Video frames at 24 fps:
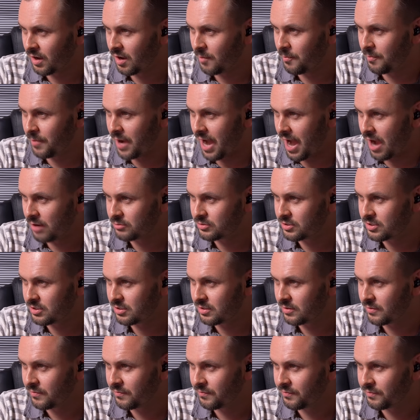
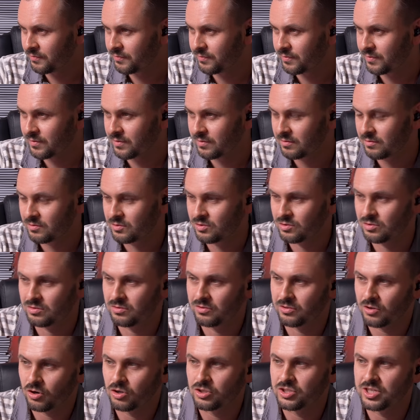About
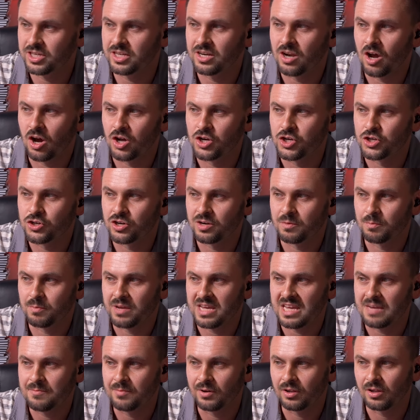thirteen hundred
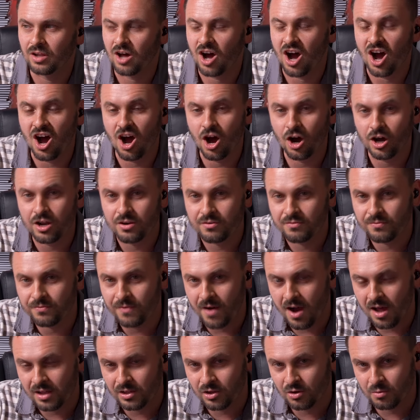people
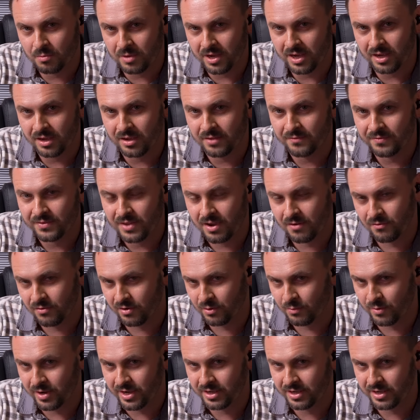unfollow me every